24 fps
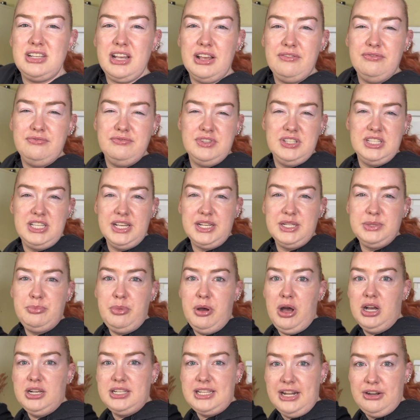like
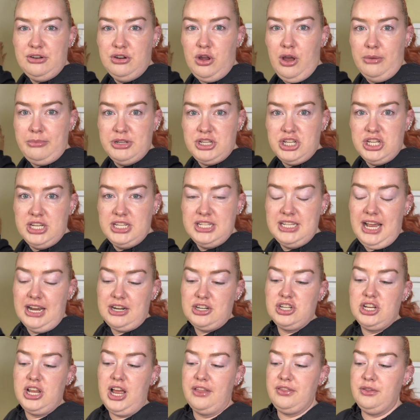$6. I don't know how much it is
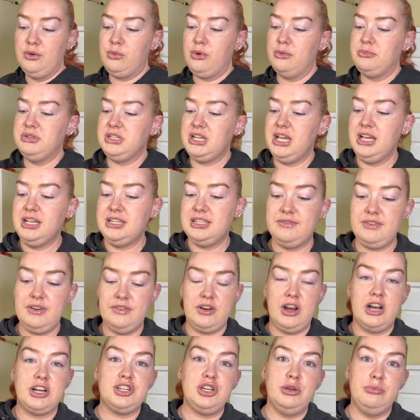actually on the website because I've
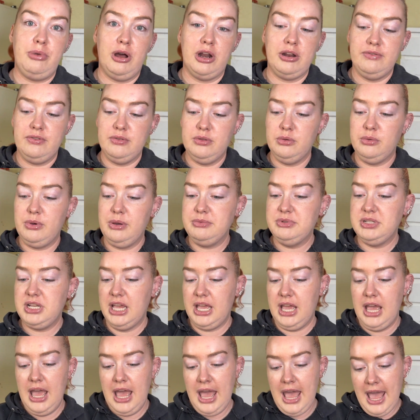never actually bought it from the
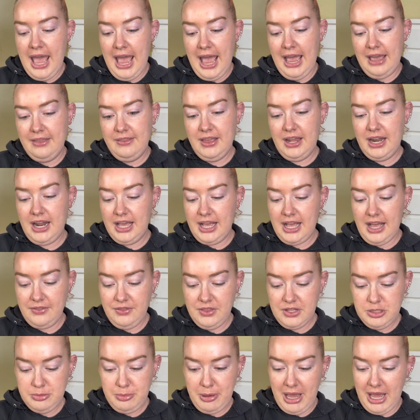website. And then I
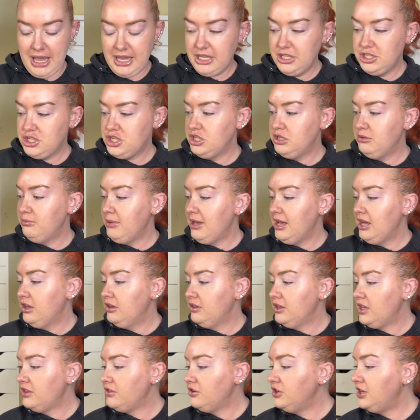got this package in the
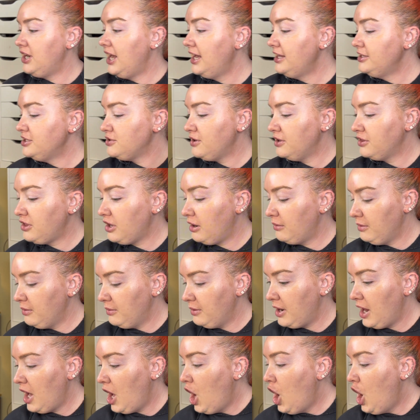mail the other day, so I thought we
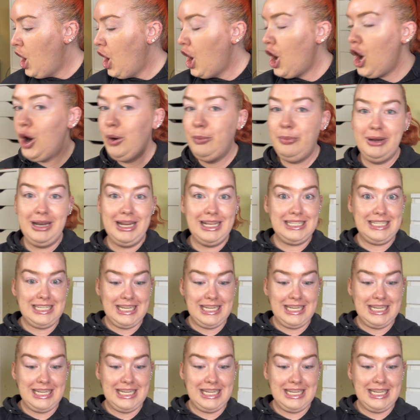would open it